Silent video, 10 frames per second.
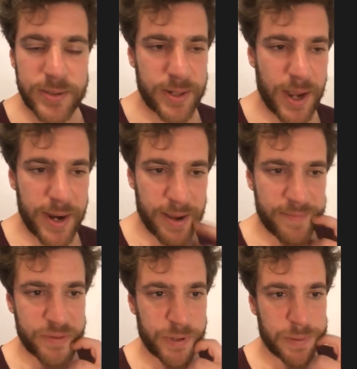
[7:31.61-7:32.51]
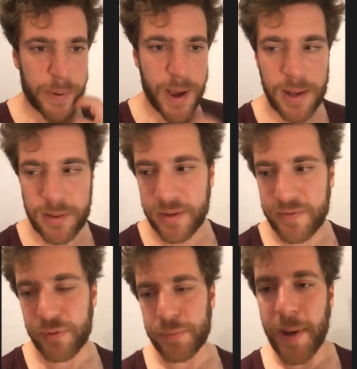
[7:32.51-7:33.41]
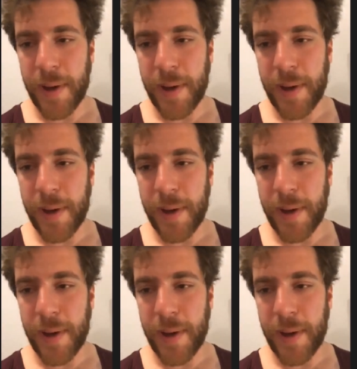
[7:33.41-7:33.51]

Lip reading: to not have to bring potluck food.